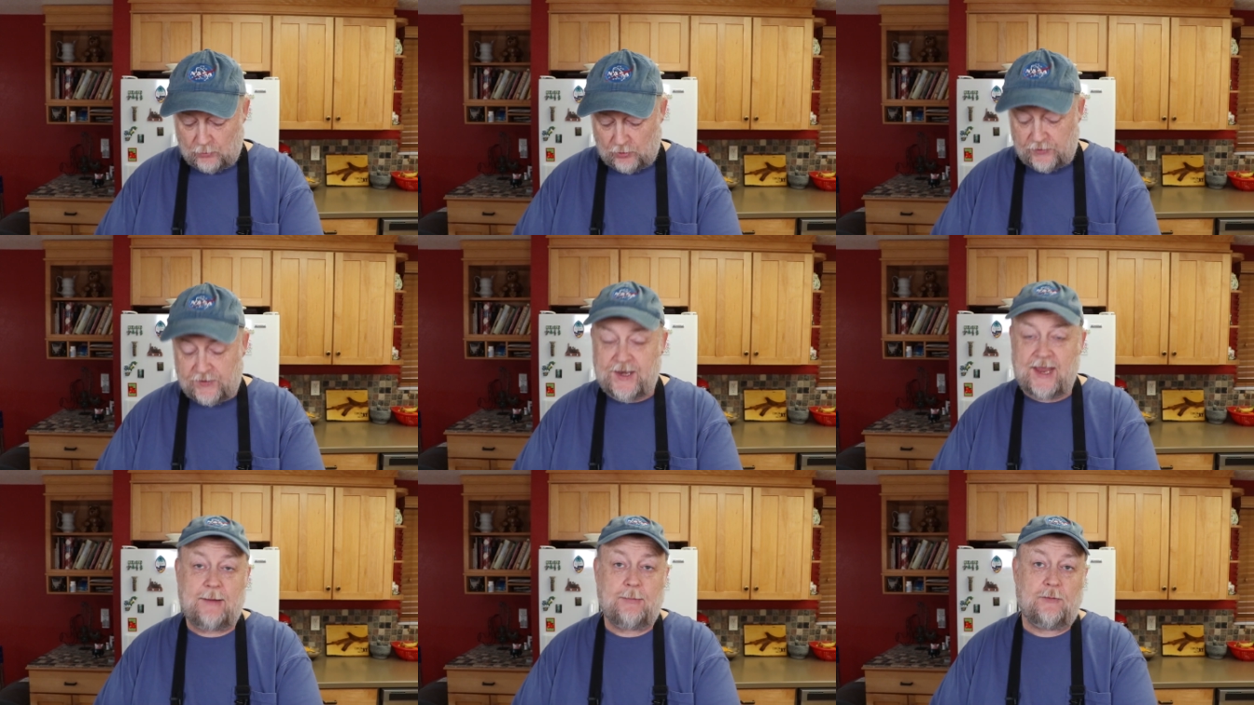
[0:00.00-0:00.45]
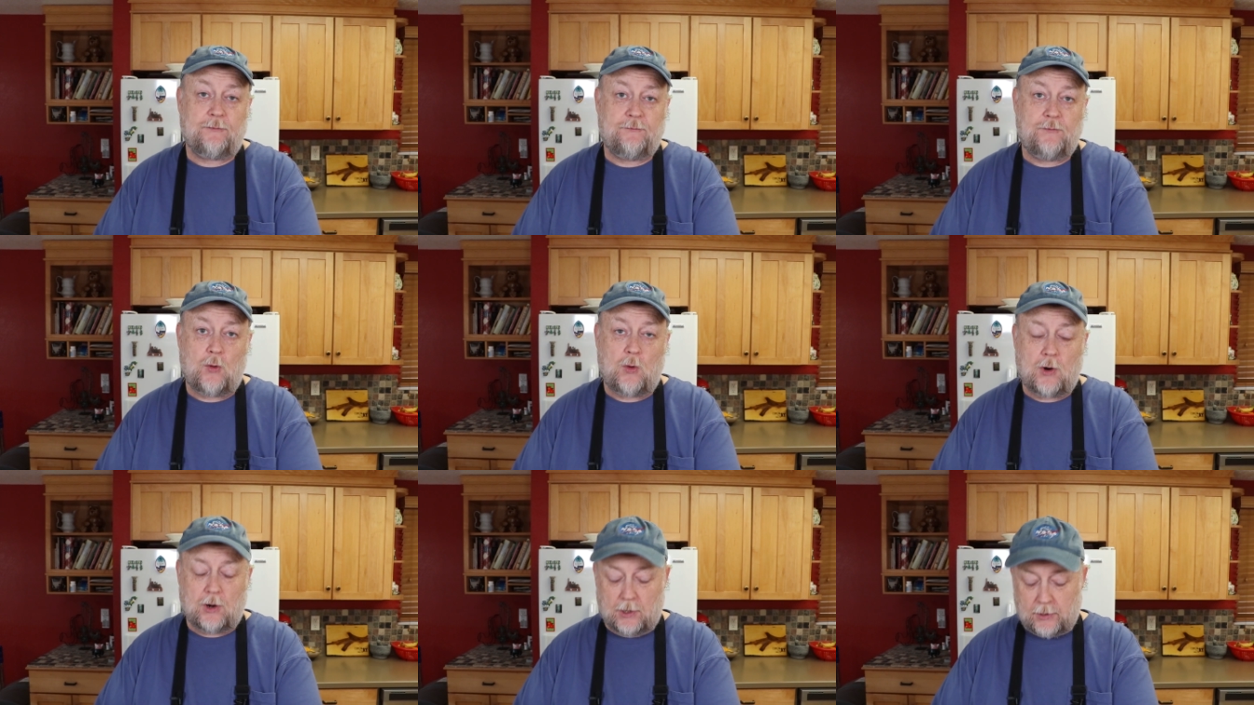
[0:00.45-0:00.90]
them or the day
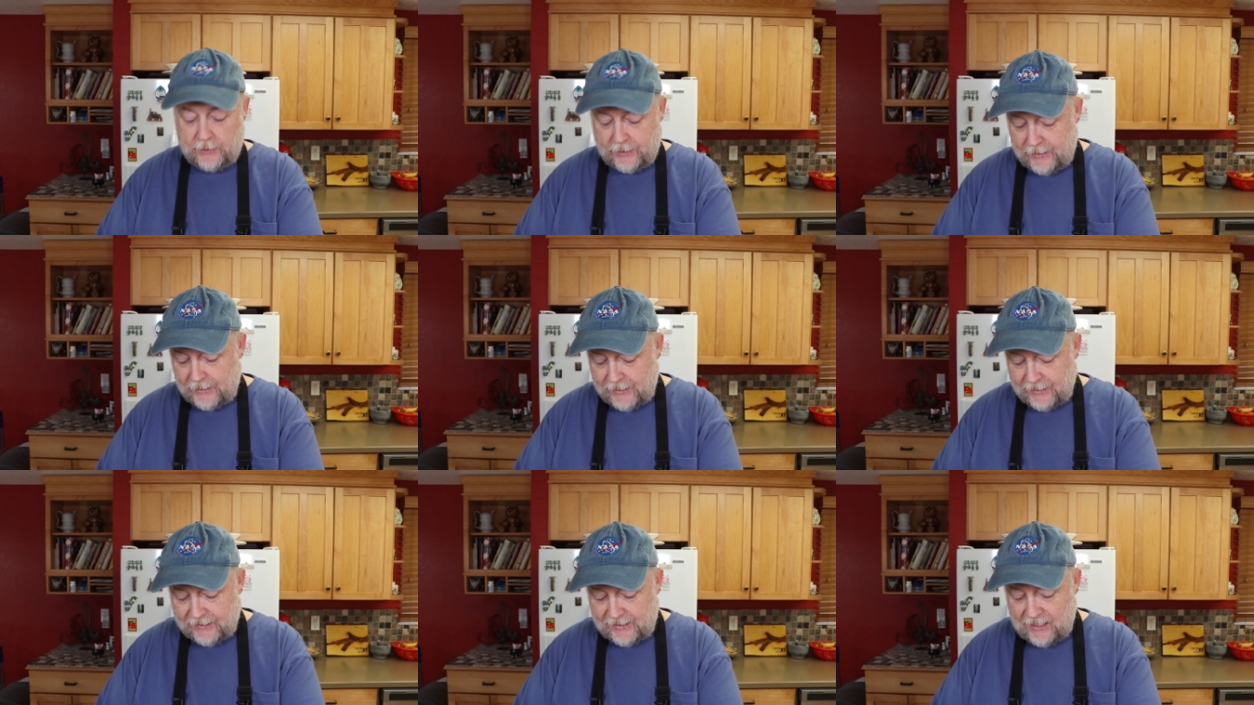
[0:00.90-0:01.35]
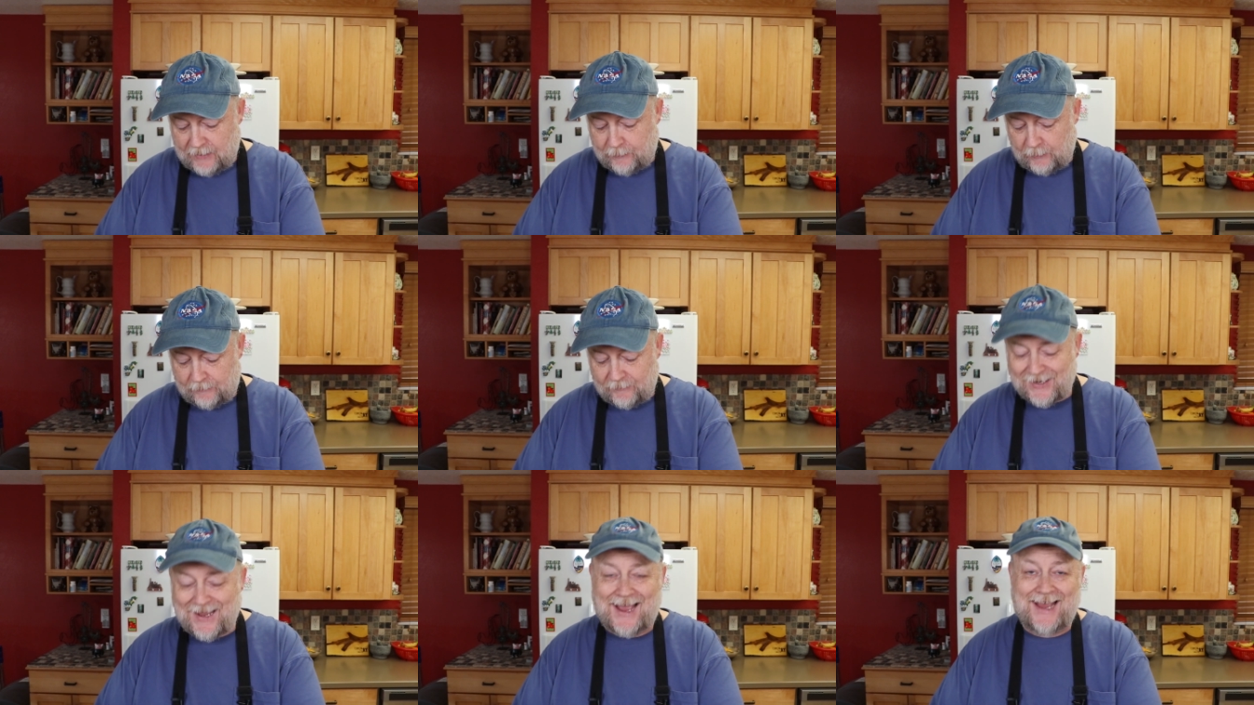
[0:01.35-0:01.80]
before.
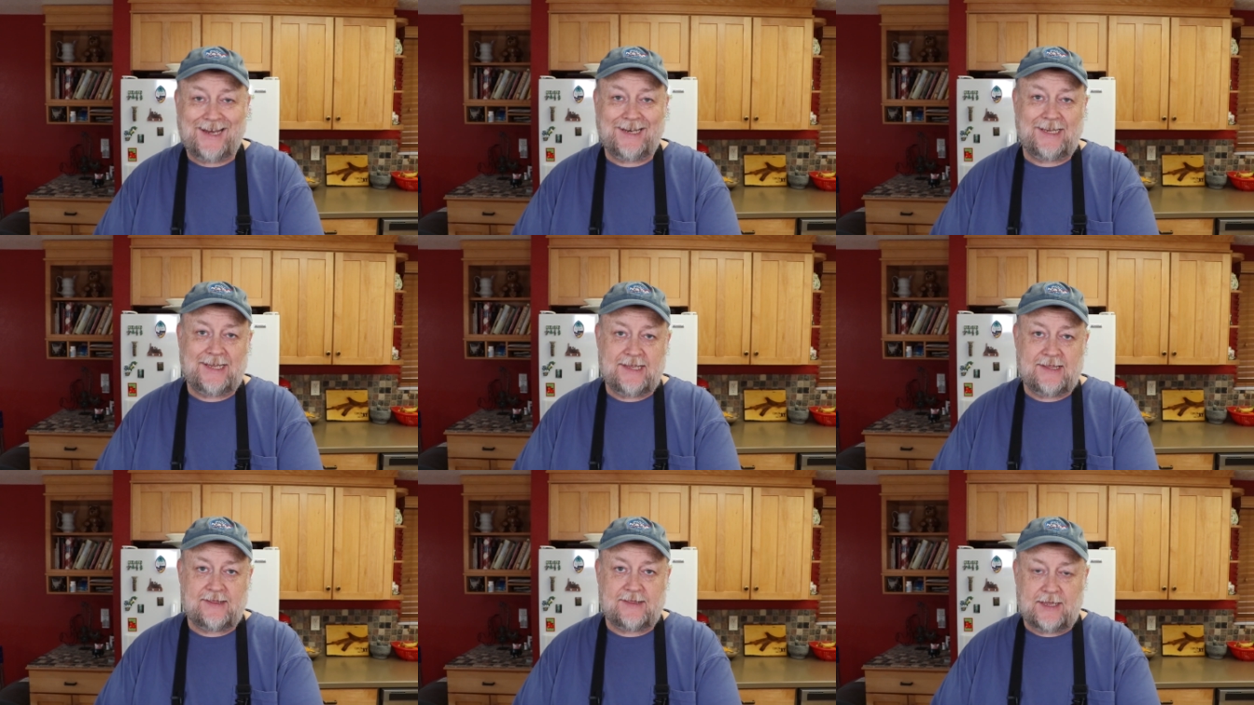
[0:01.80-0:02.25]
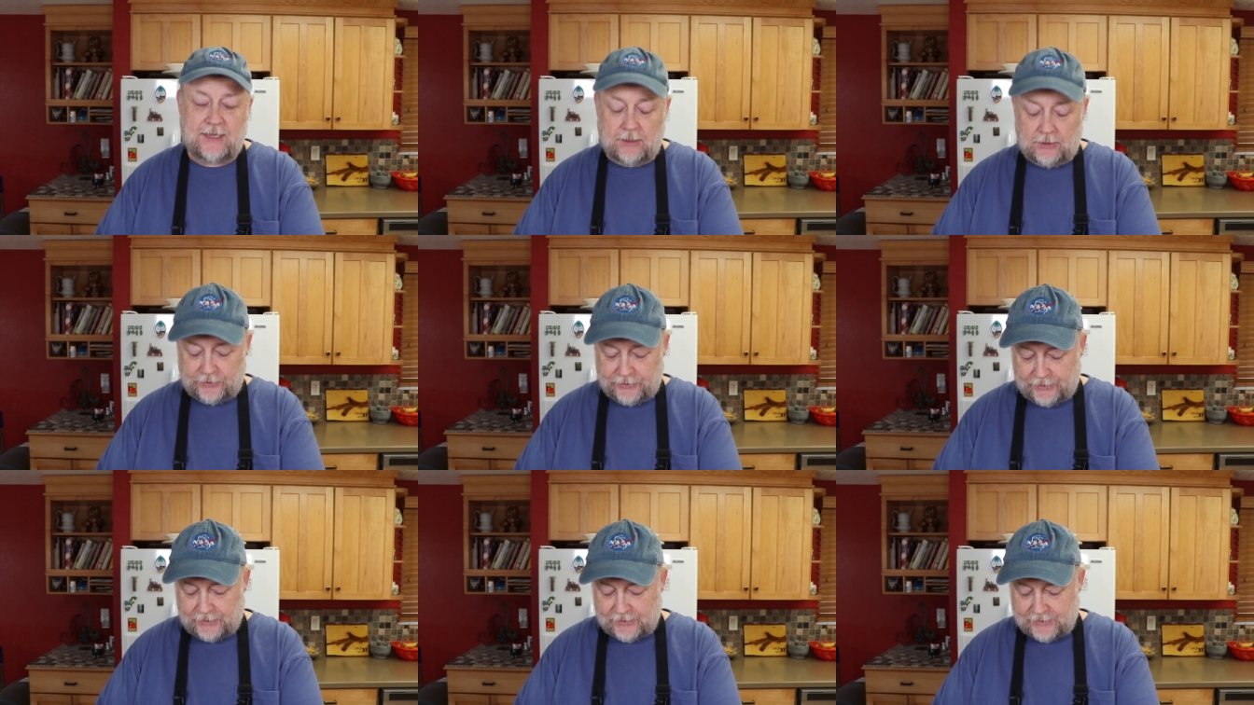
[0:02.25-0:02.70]
Keep them tightly
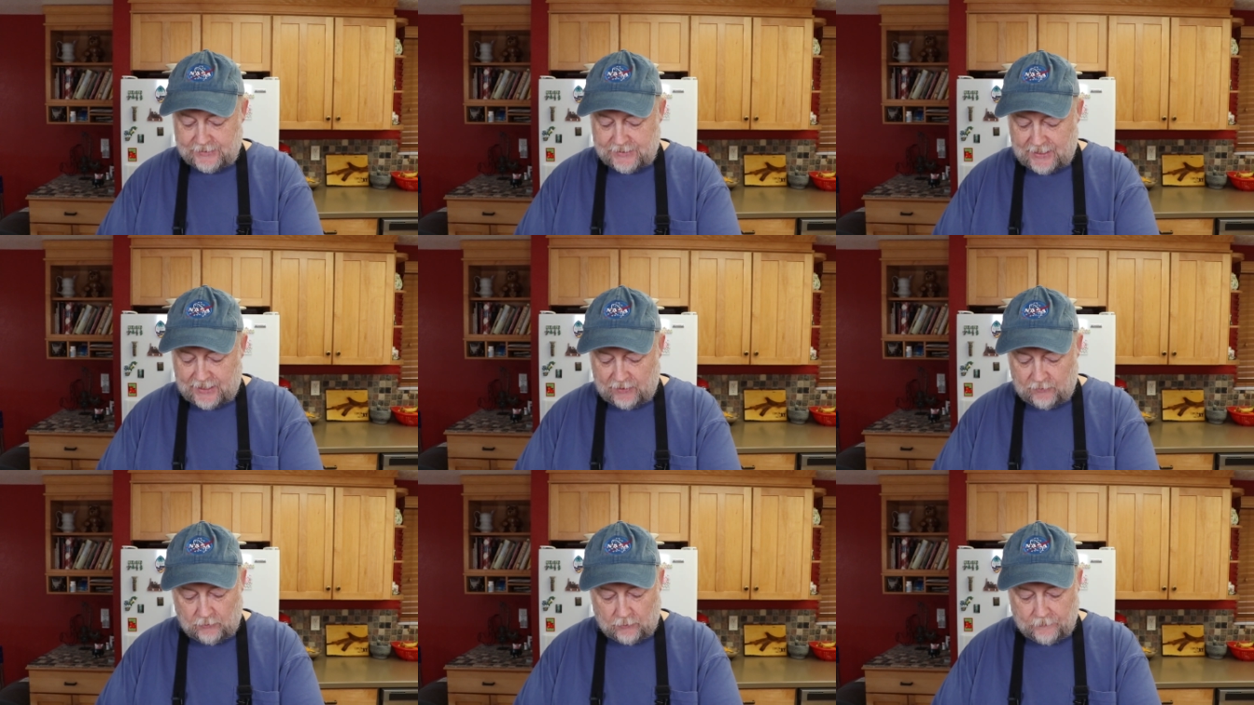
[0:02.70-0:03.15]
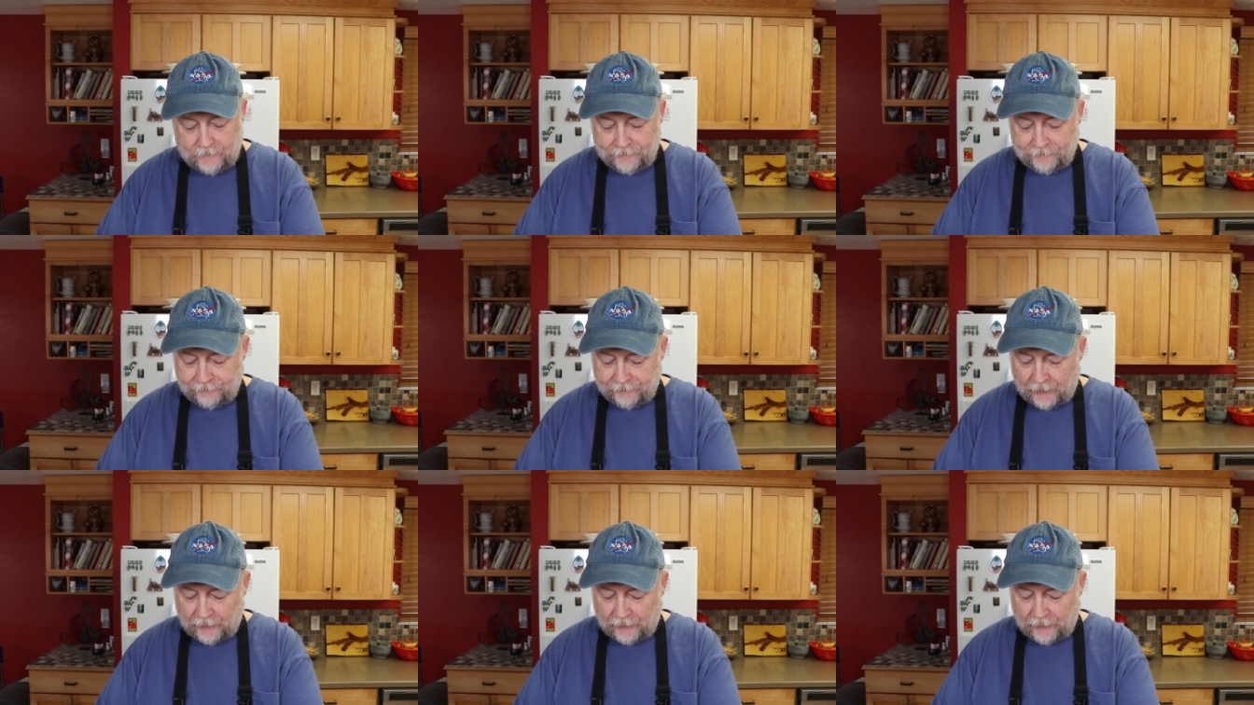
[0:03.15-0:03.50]
sealed in a container